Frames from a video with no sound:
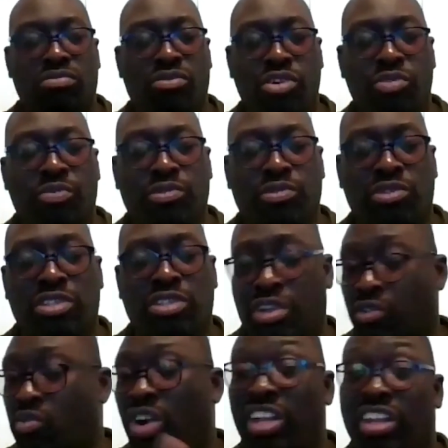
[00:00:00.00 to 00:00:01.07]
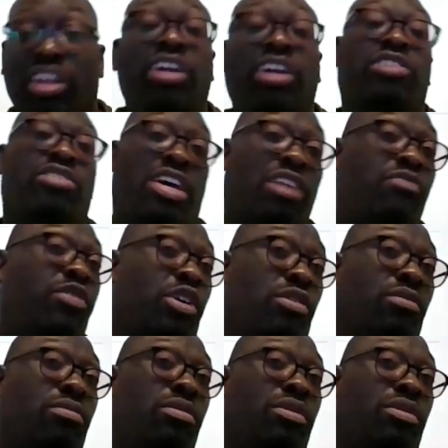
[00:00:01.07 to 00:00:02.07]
Buford students are quite lucky to have you.